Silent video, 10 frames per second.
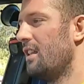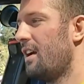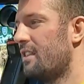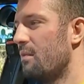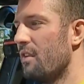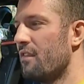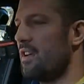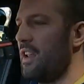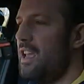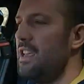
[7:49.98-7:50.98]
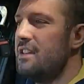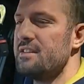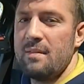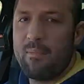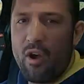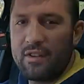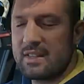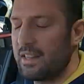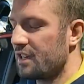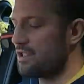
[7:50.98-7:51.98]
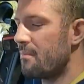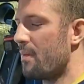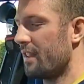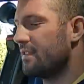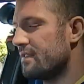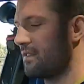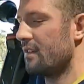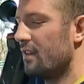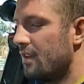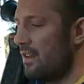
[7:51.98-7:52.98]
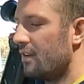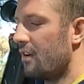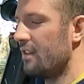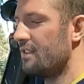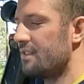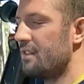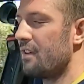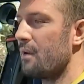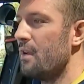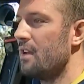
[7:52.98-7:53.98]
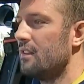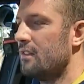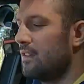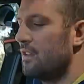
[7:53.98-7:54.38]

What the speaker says: I like that we've got easy mode selection buttons on your steering wheel.